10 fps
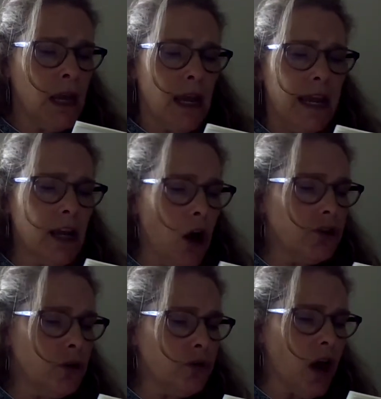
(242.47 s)
He
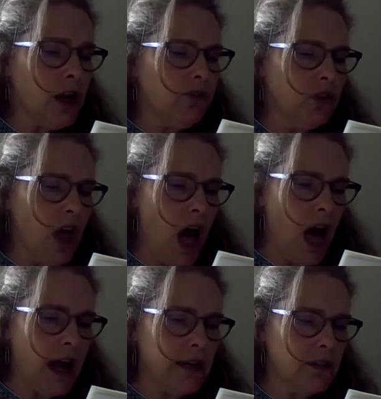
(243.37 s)
also thought of
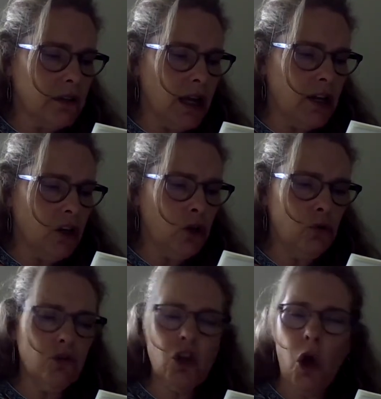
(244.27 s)
lies and who
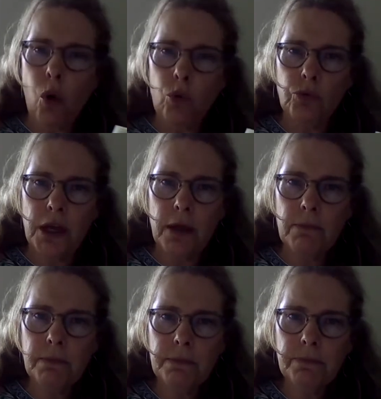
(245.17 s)
told
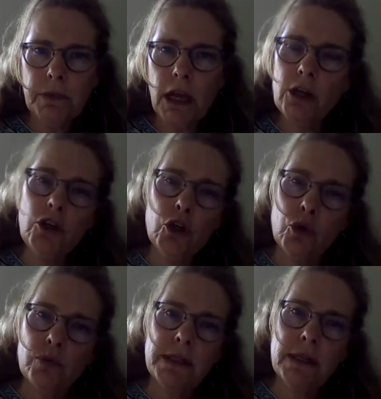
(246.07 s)
them and
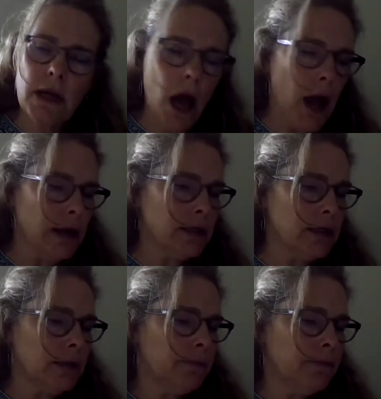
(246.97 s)
who did not,
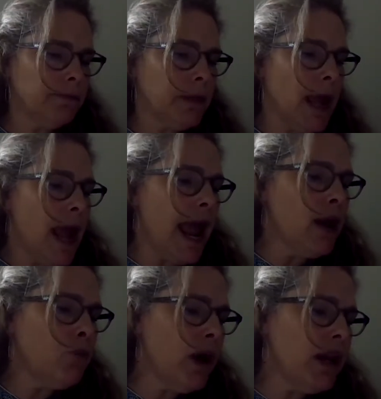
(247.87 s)

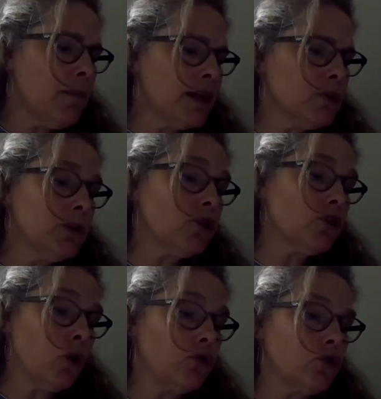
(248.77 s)
and what it meant to be a
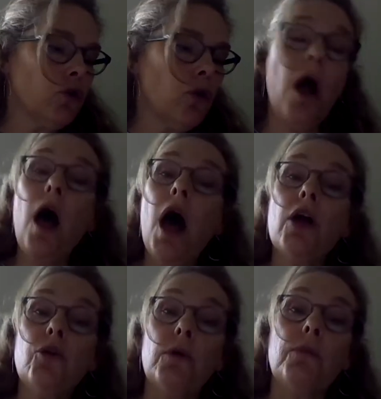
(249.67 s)
soldier,
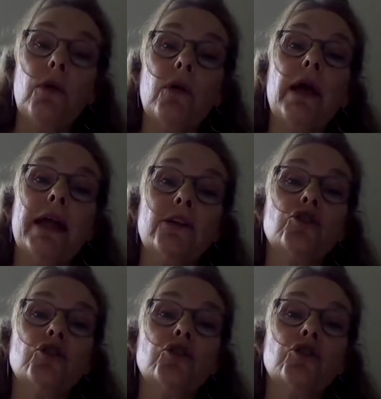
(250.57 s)
honorable and